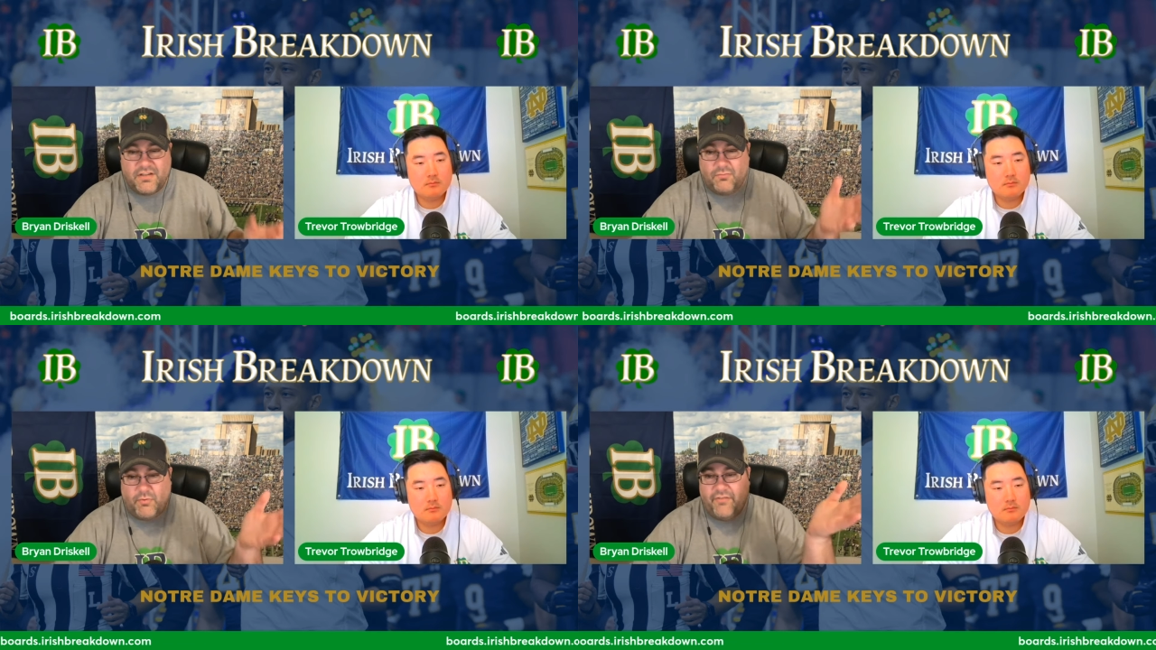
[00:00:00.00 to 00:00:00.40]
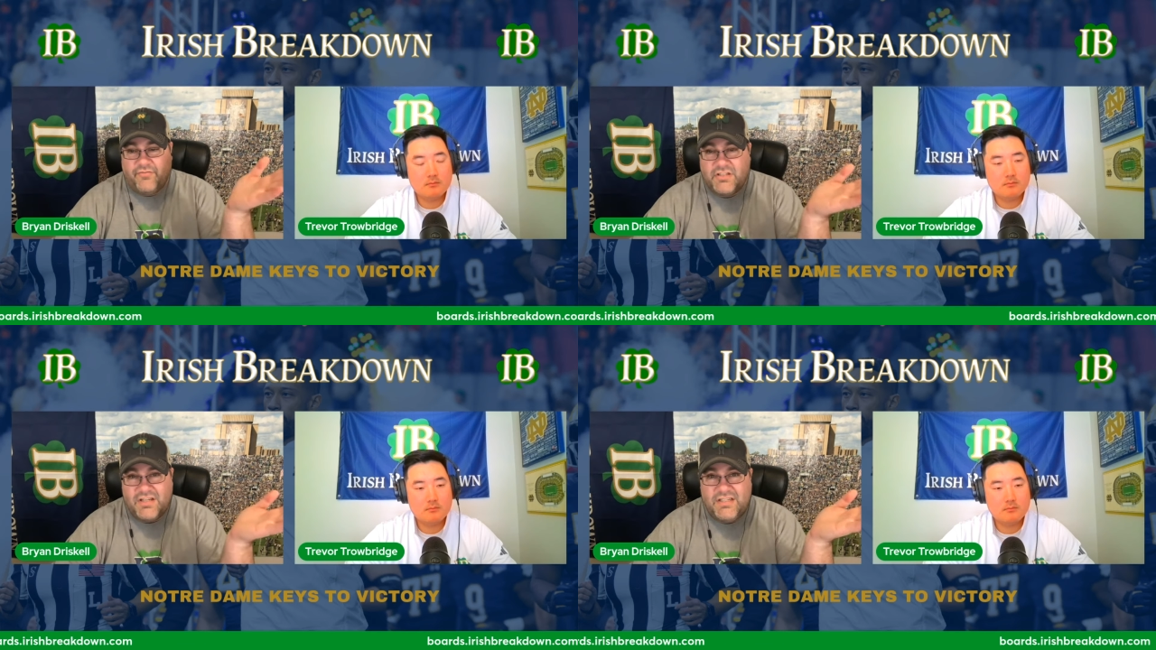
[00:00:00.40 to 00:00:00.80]
Speaker 1: Ran for
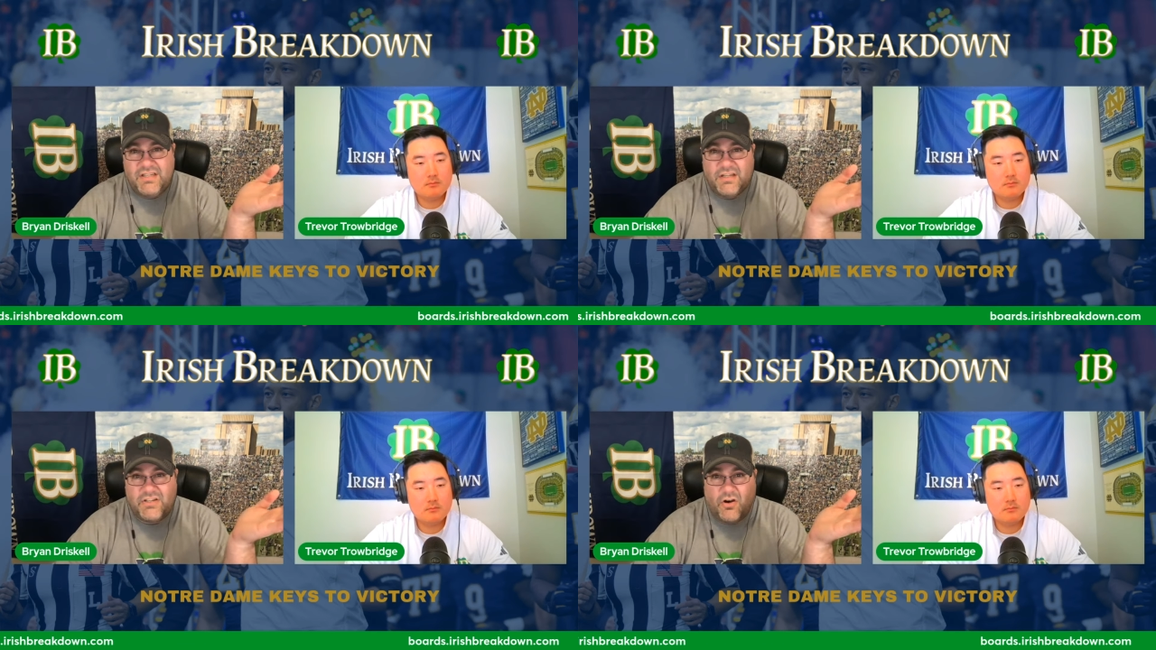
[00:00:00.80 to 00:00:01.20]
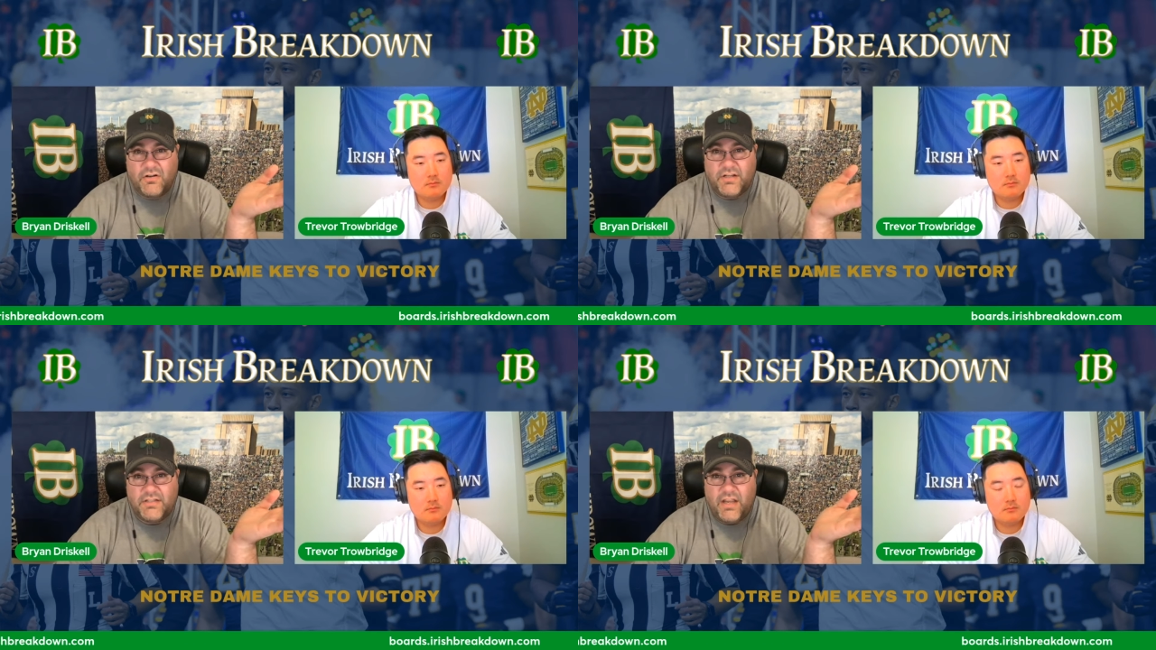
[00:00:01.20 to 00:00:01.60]
66 yards
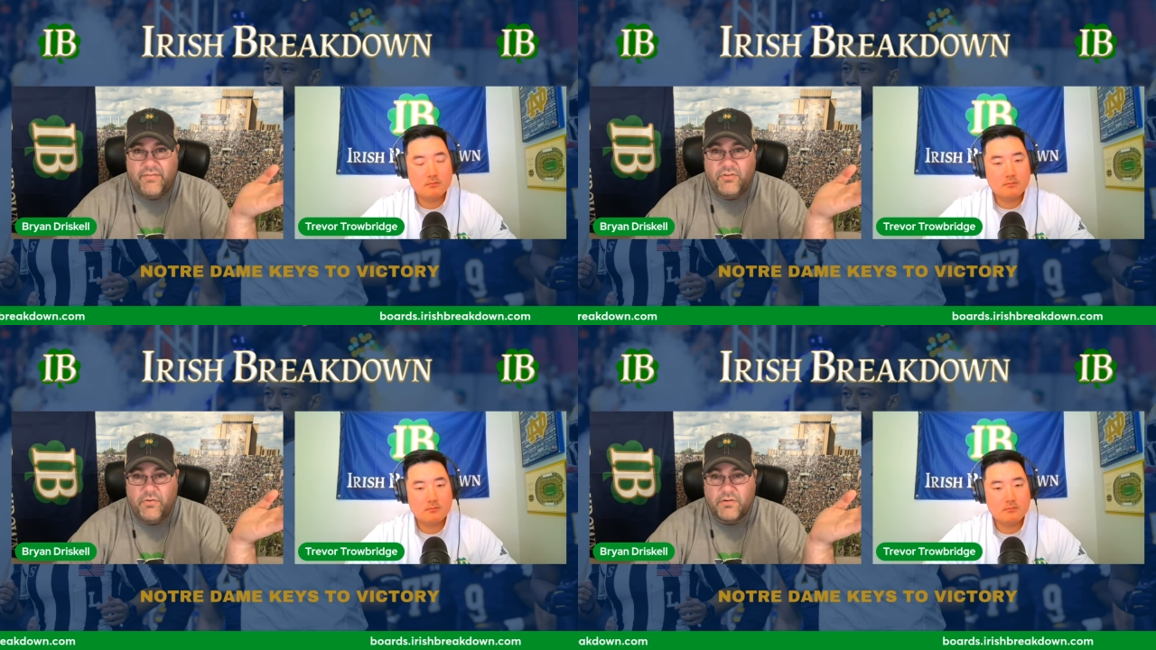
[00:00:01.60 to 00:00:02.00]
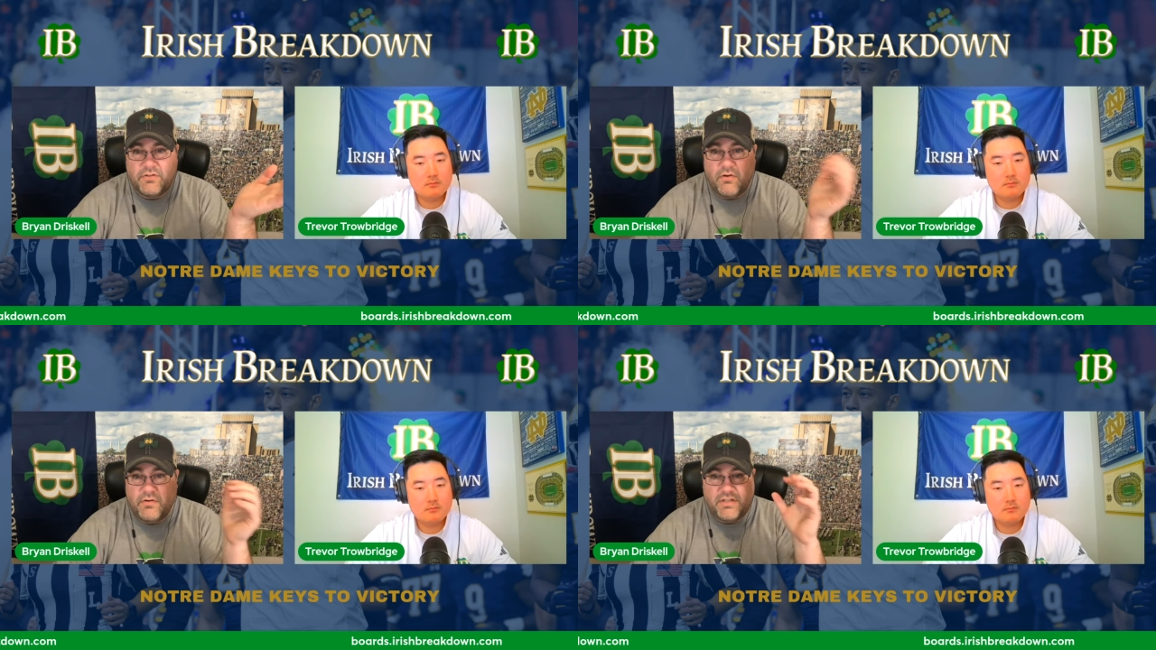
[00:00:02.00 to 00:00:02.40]
against Navy 2 years
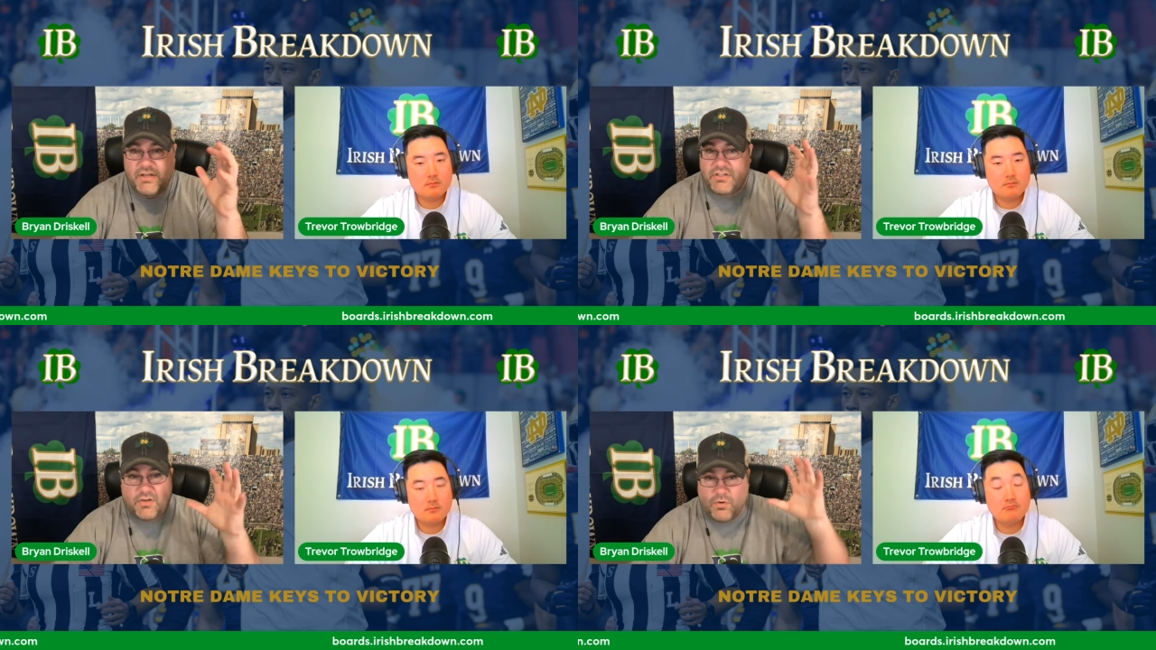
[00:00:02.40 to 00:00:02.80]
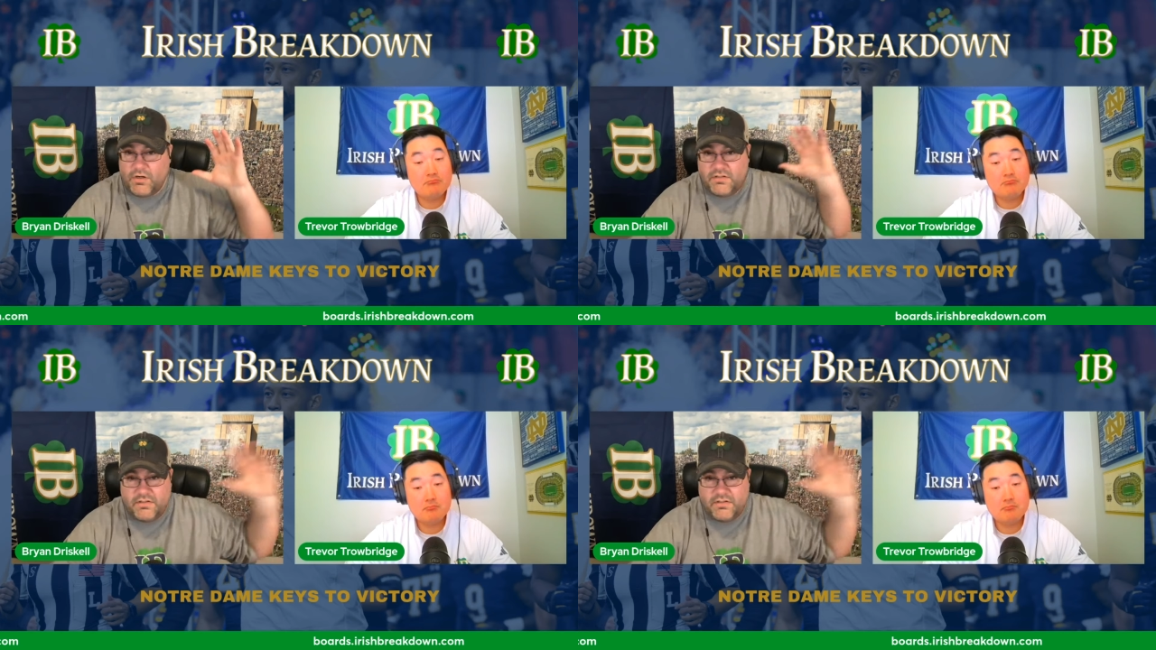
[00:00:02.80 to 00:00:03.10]
ago because they just said we're